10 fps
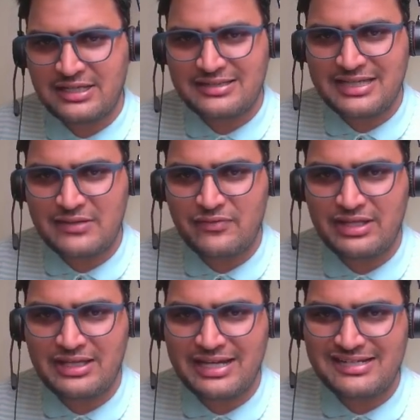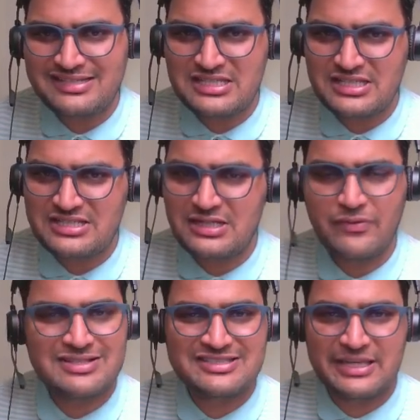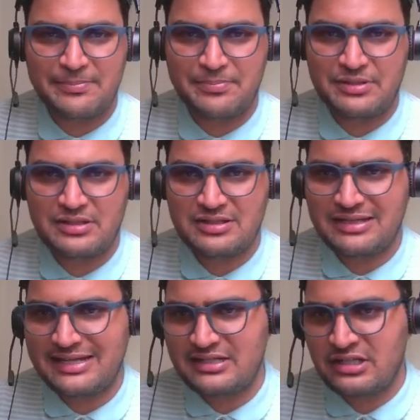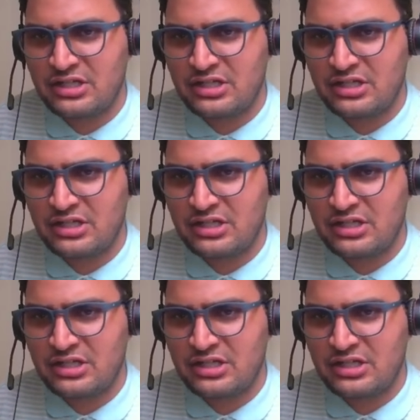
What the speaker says: then we get this is the one shape, correct?